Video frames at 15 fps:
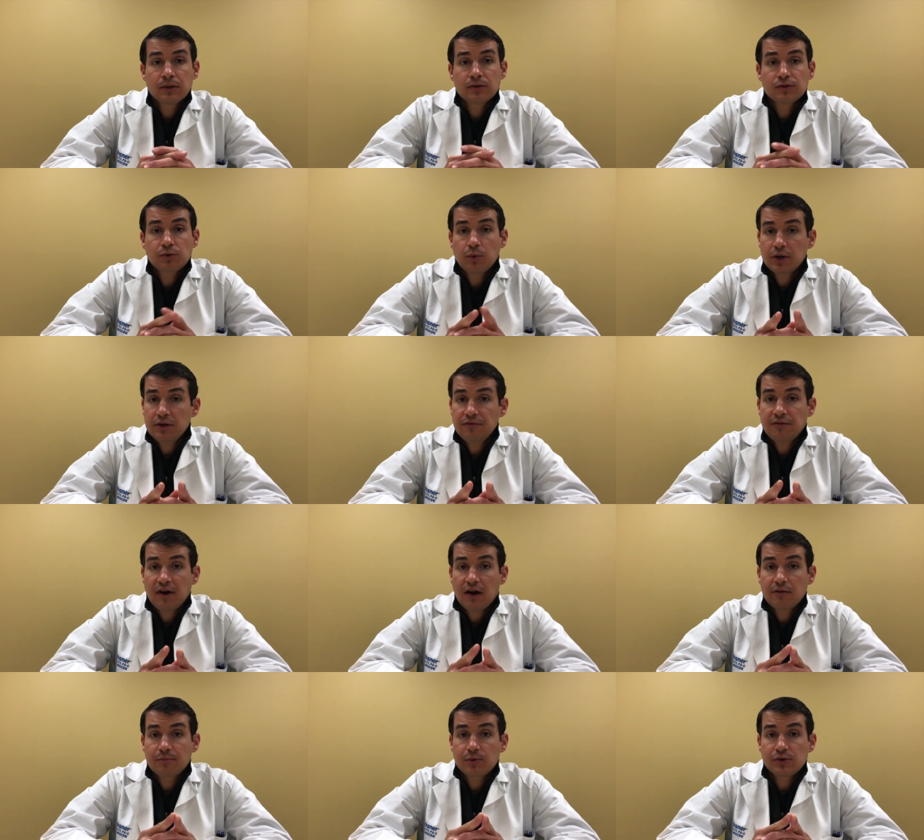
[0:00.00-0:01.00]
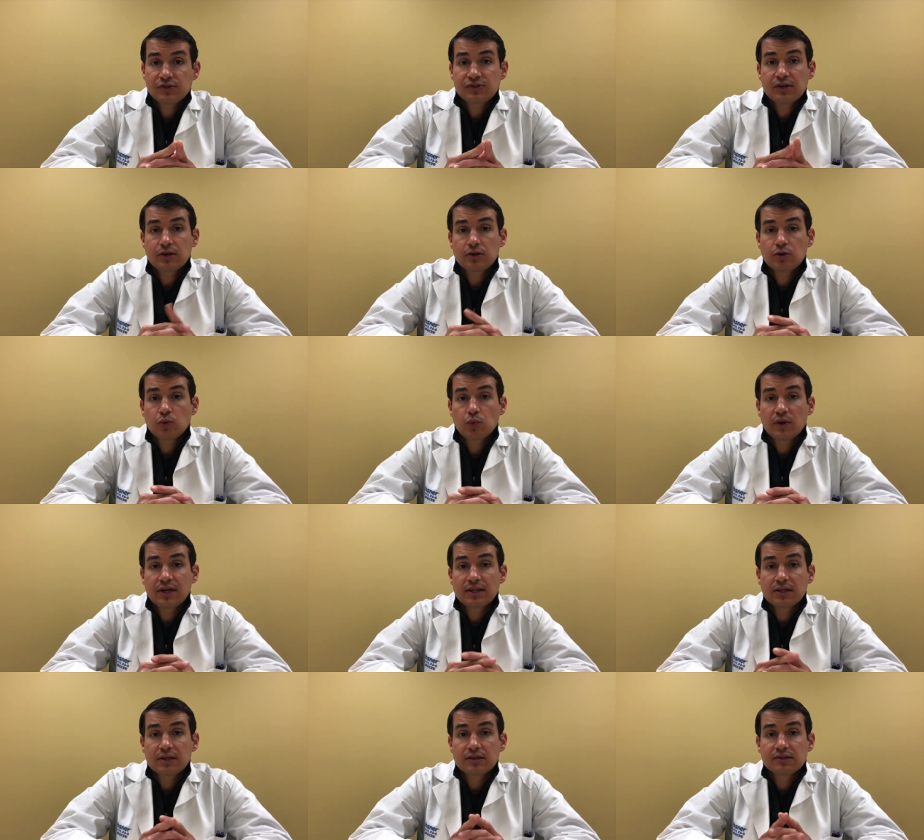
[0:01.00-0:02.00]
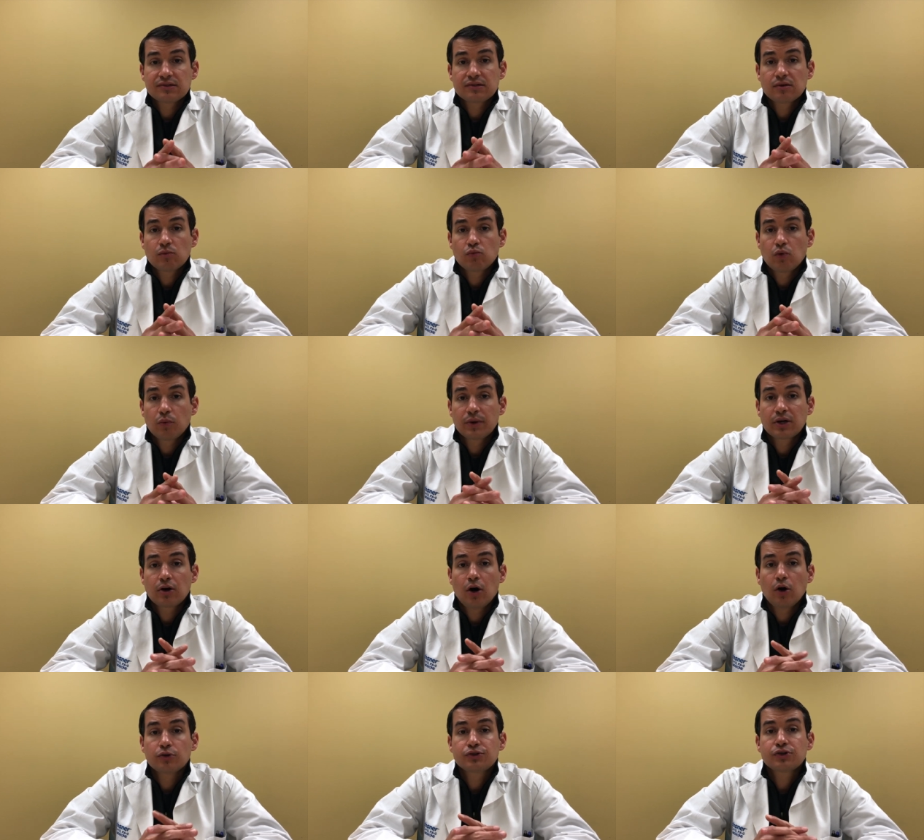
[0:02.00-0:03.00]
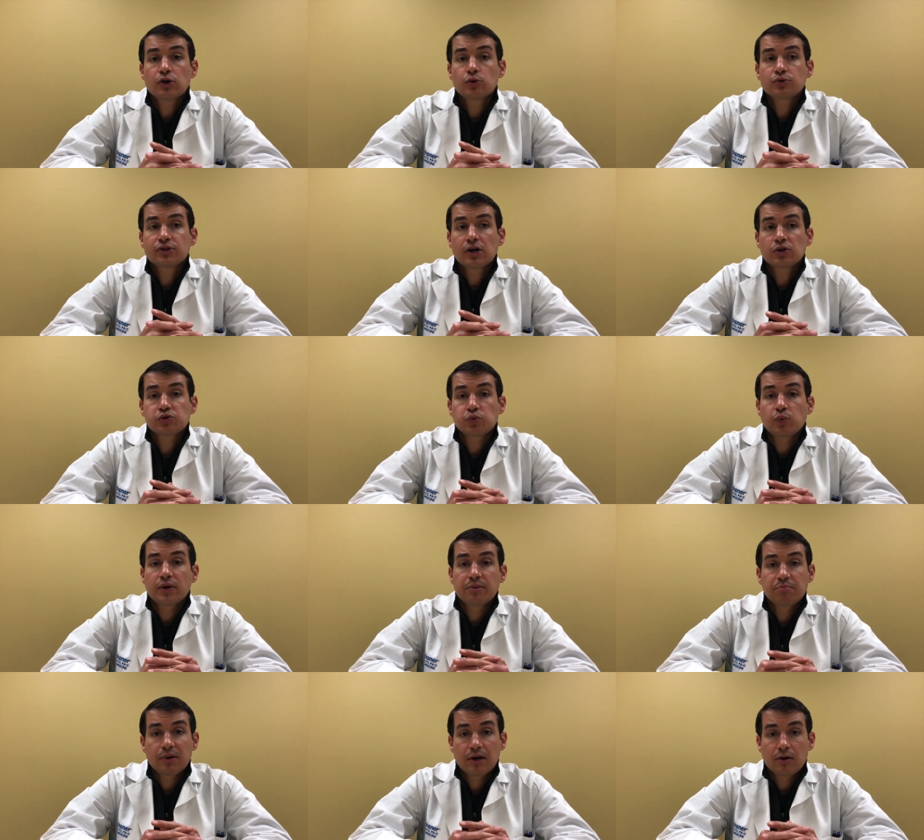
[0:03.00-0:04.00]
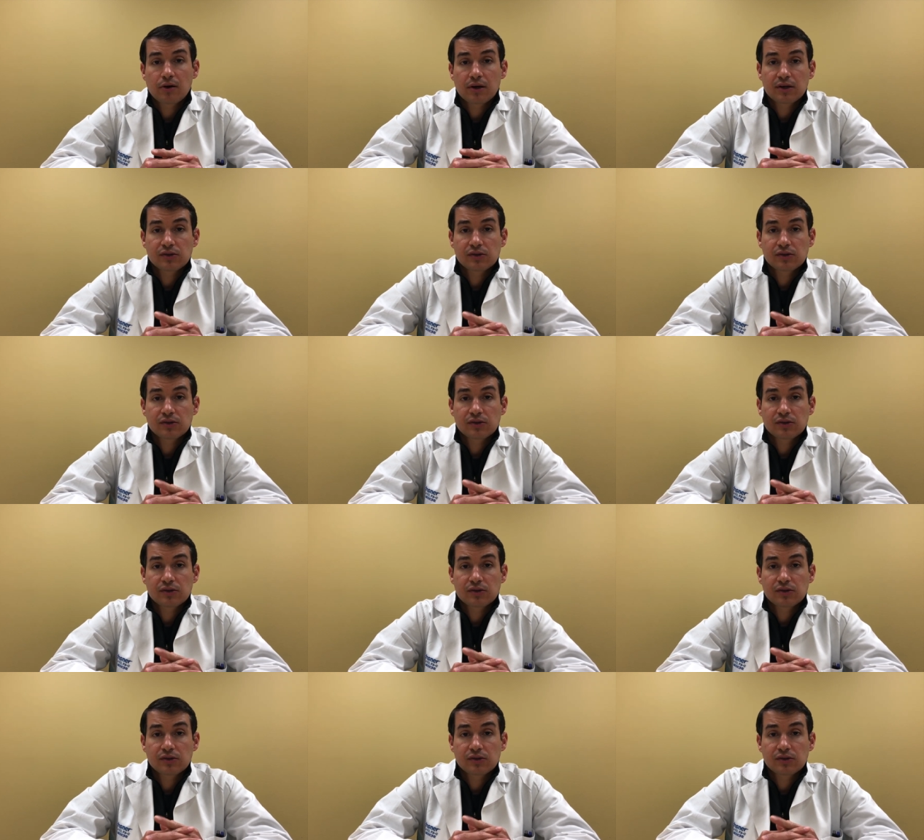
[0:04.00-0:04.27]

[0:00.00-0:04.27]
25% of your weight is what we call toe touch weight bearing.